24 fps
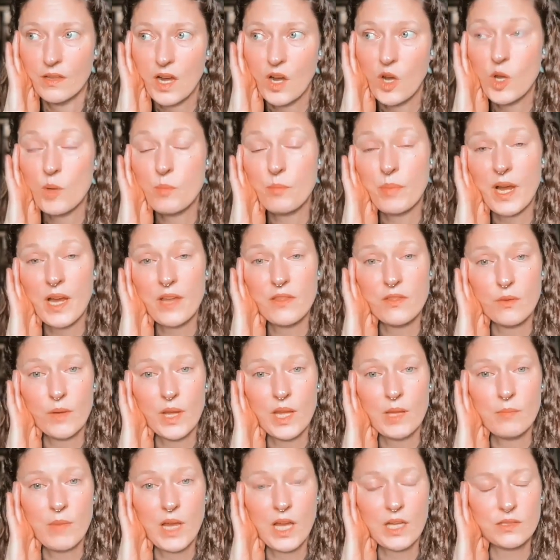Oh, and by the way,
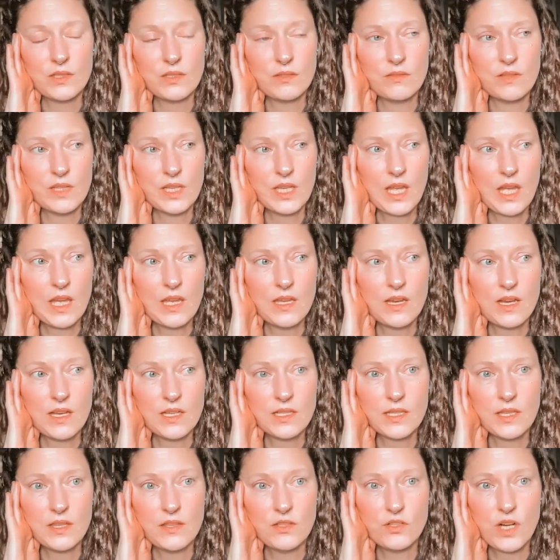back to the chaos and the